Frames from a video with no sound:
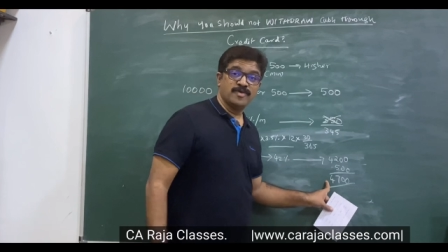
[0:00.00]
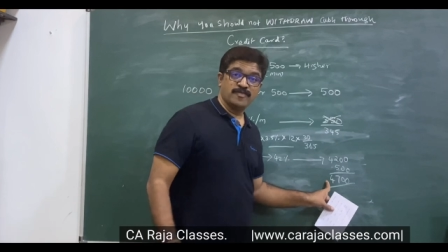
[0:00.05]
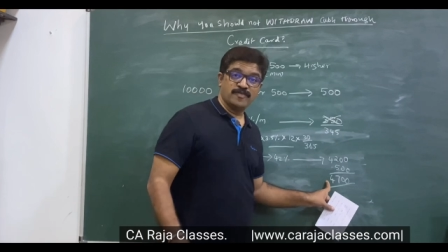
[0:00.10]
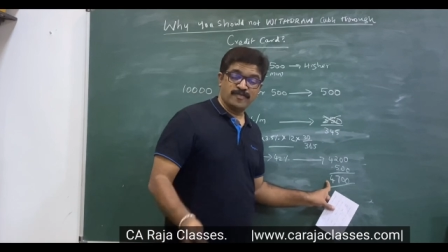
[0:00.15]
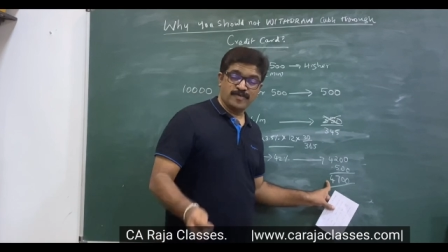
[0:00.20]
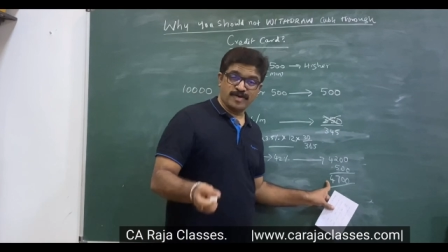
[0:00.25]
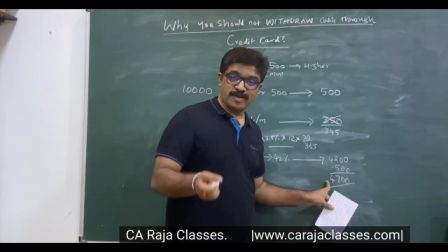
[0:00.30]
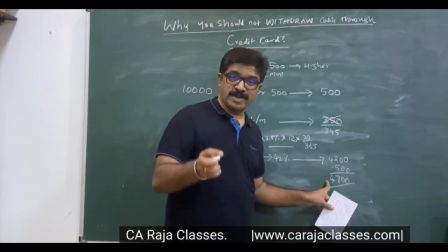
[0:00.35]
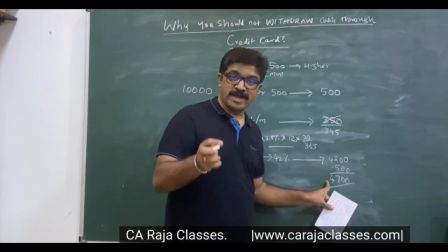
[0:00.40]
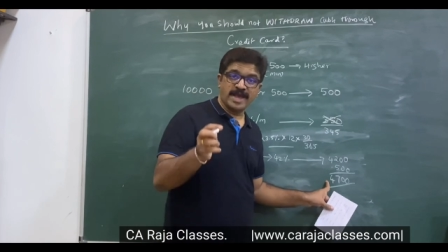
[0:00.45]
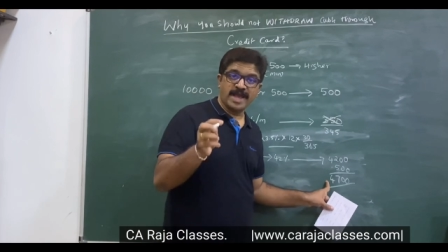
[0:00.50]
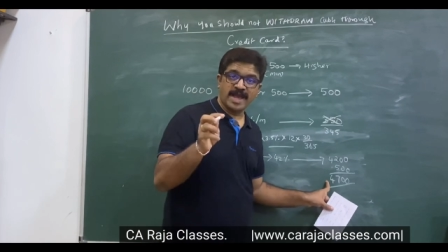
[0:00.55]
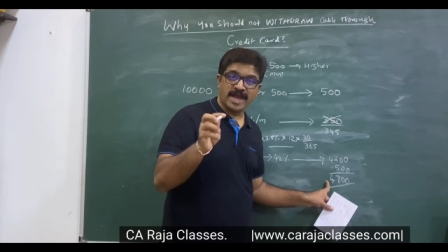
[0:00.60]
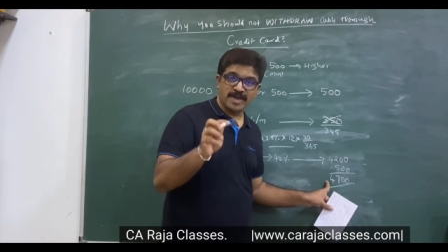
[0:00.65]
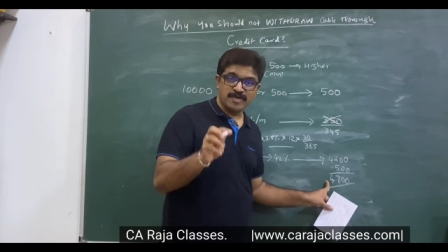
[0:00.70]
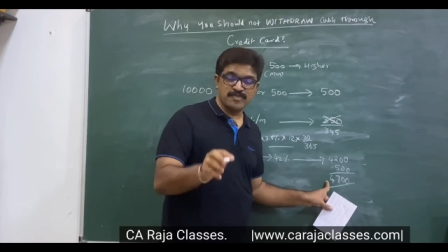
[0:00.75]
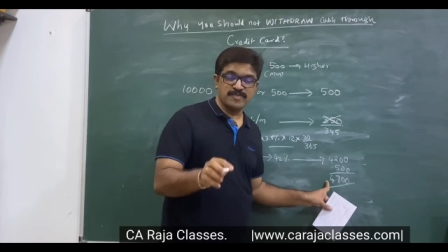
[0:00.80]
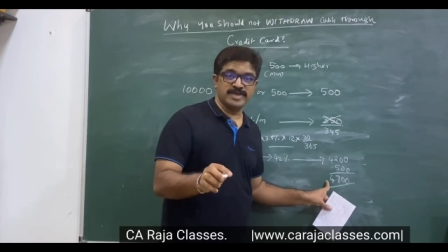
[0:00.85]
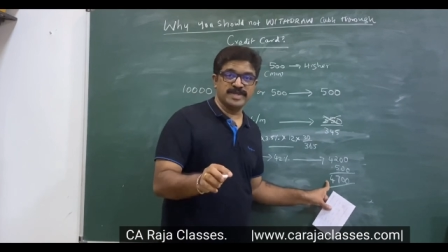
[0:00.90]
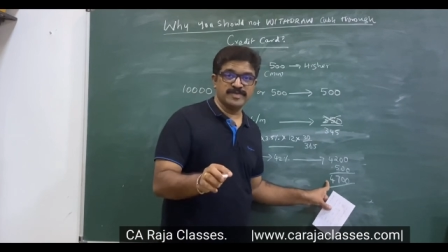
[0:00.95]
for
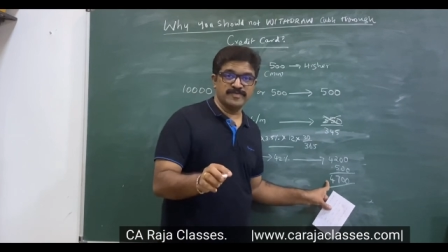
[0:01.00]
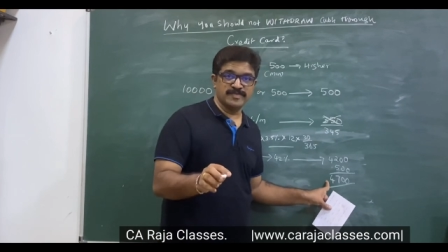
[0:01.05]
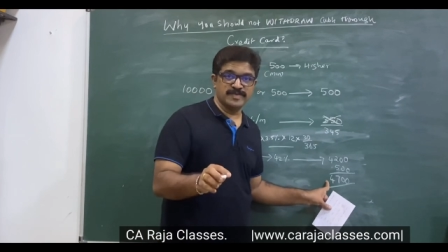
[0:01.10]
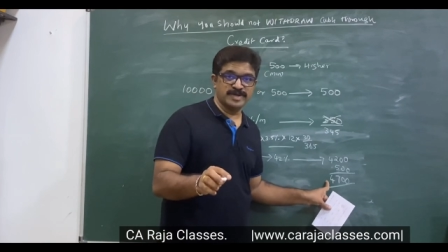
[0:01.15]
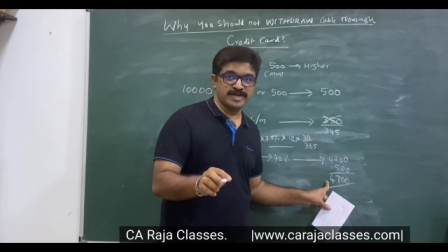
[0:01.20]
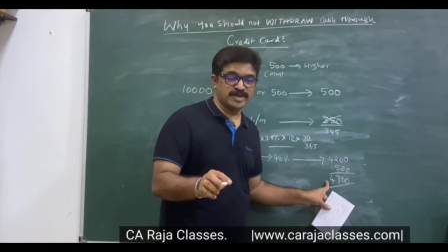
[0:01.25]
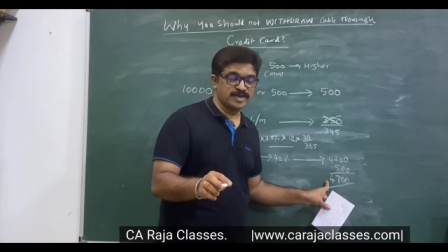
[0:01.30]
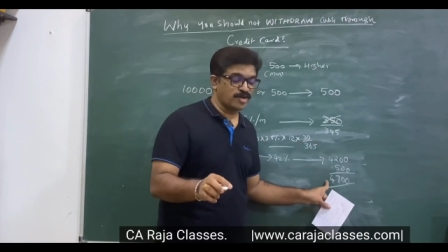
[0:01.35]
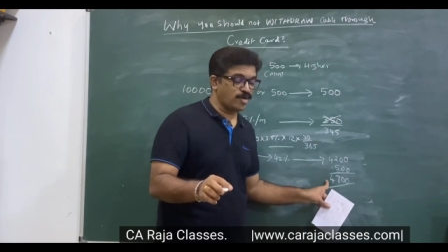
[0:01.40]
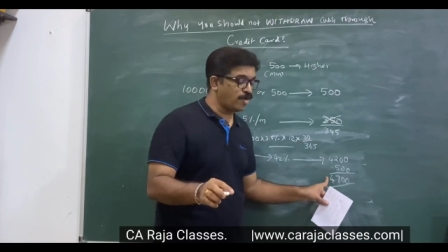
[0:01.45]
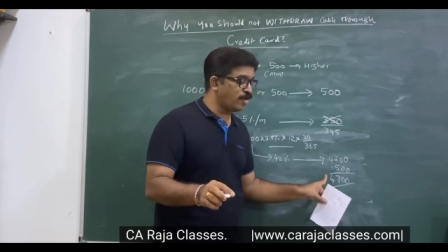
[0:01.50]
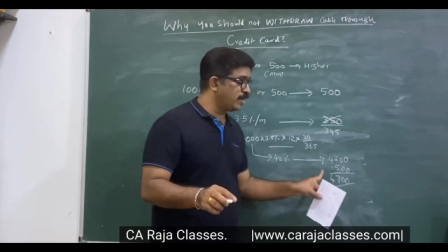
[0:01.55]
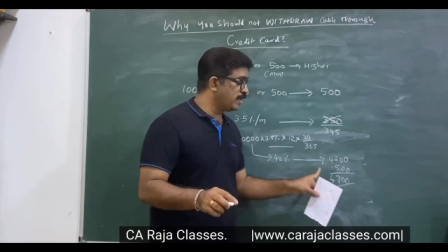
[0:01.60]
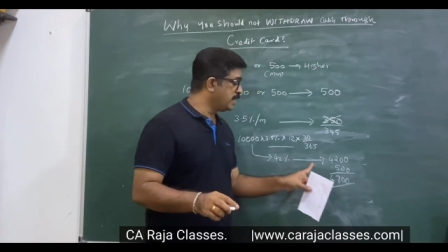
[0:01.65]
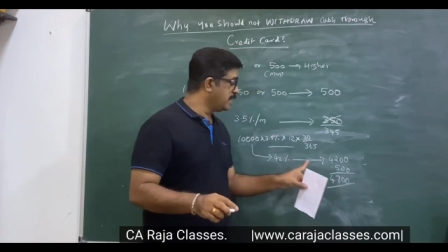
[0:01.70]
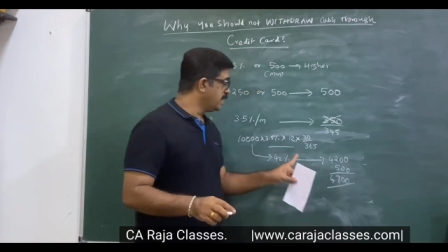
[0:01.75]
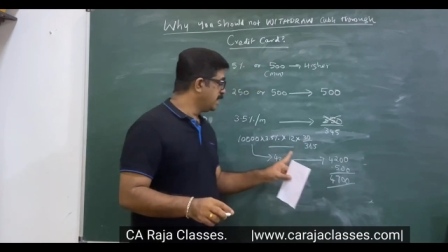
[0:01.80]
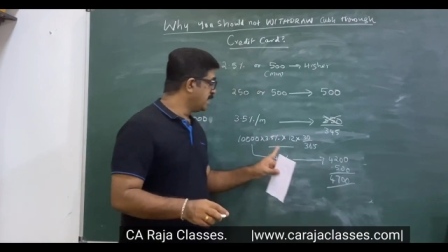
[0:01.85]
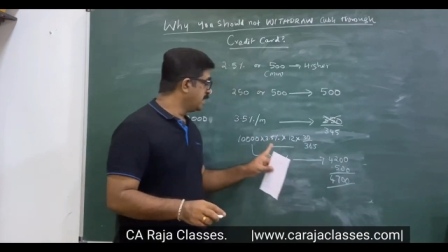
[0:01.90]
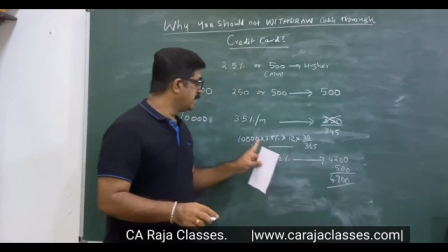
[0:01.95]
having withdrawn
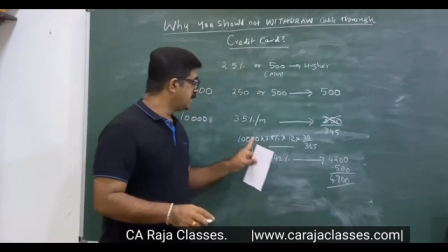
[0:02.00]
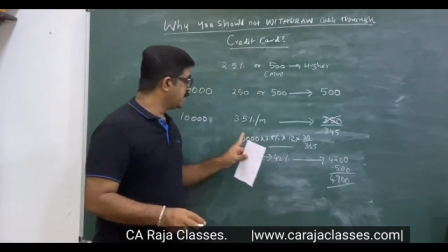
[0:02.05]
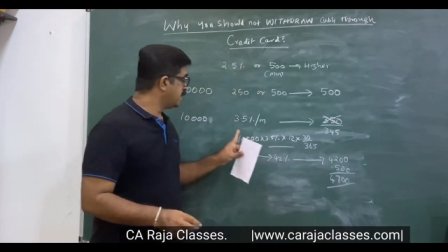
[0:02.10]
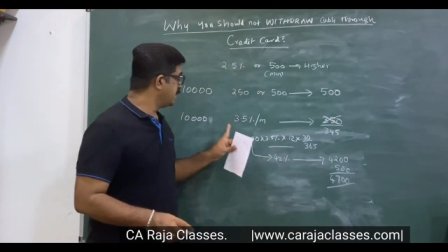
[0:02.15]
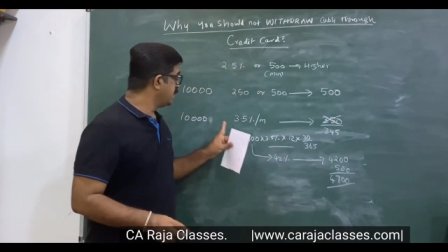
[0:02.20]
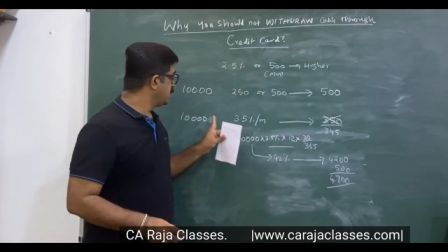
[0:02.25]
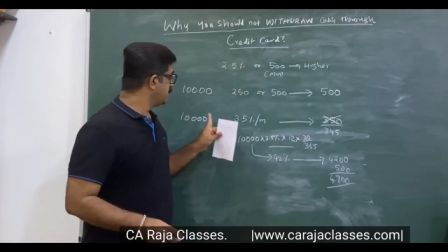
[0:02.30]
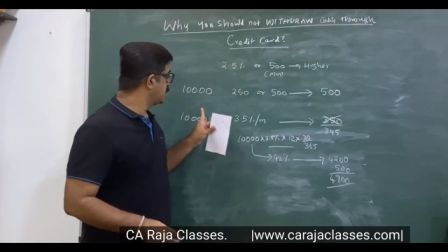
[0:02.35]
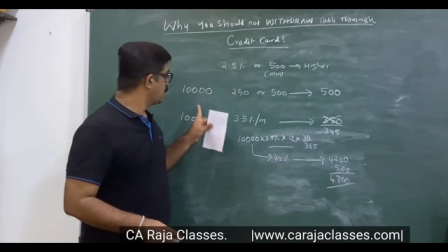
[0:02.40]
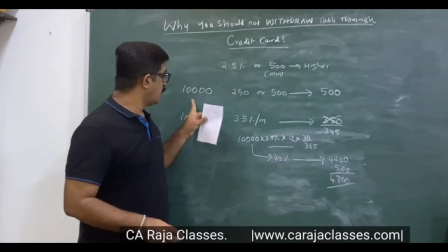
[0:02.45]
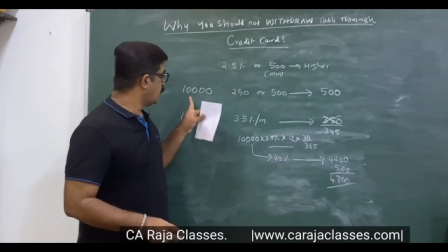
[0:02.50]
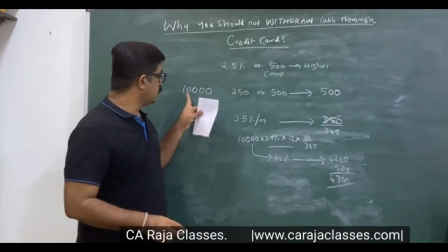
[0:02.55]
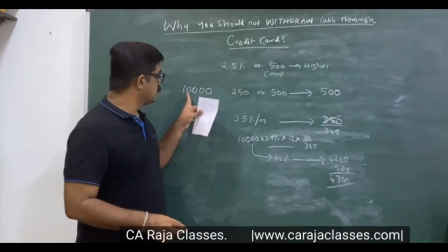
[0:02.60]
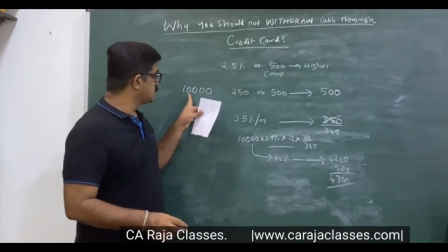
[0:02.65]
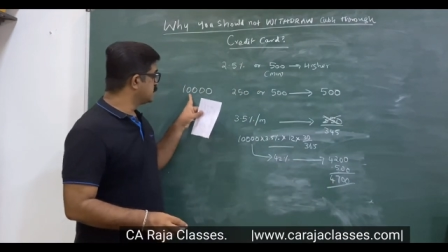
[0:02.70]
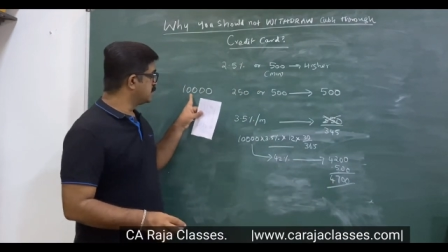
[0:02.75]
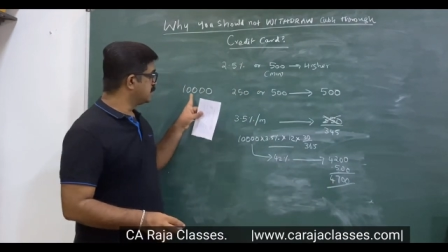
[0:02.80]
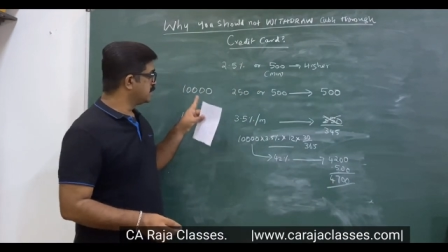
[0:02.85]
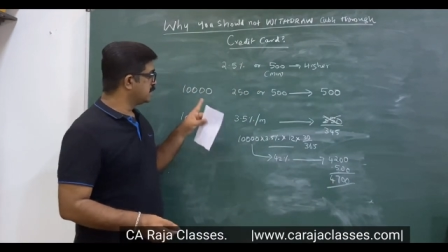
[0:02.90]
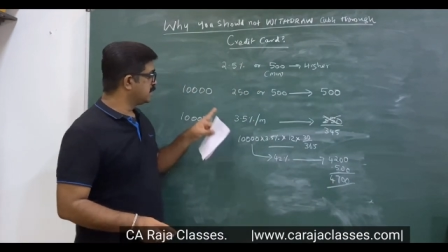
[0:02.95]

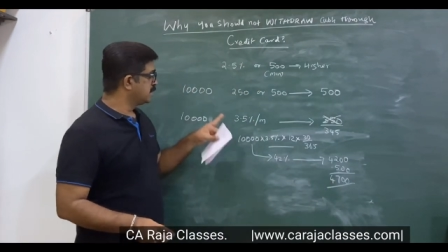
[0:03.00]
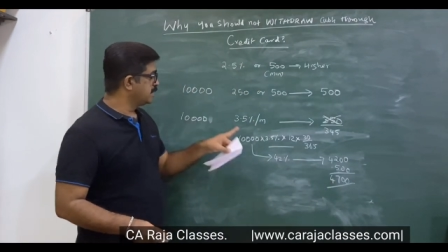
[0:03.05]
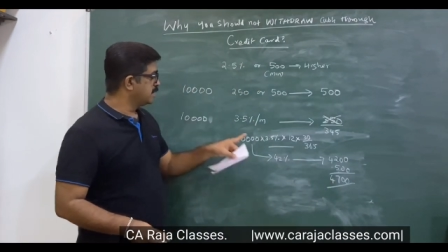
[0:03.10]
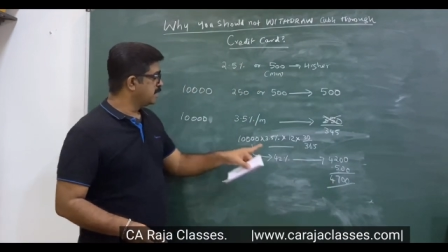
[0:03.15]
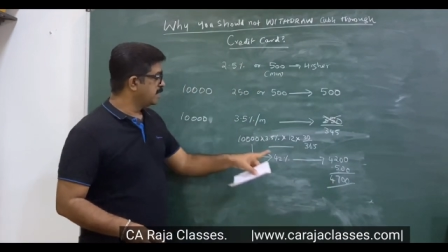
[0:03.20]
10,000.